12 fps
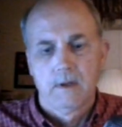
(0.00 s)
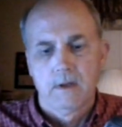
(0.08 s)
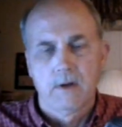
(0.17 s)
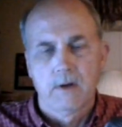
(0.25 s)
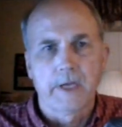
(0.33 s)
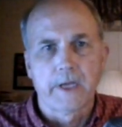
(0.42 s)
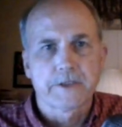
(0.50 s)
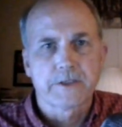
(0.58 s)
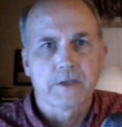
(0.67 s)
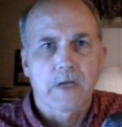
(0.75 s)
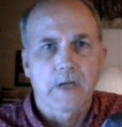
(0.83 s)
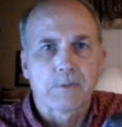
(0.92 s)
Okay,
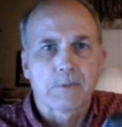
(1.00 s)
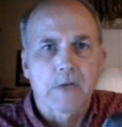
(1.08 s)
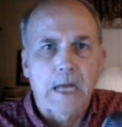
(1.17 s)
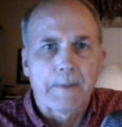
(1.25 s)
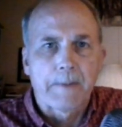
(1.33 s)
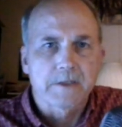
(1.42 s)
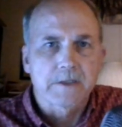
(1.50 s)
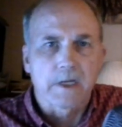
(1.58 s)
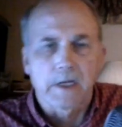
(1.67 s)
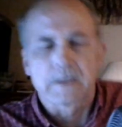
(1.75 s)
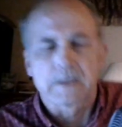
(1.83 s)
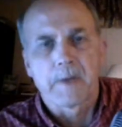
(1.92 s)
just a couple comments
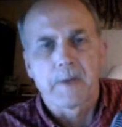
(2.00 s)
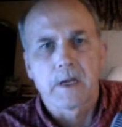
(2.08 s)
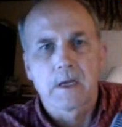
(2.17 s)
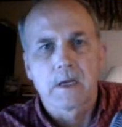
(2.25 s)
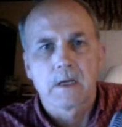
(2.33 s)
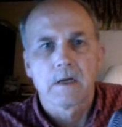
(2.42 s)
I'd like to make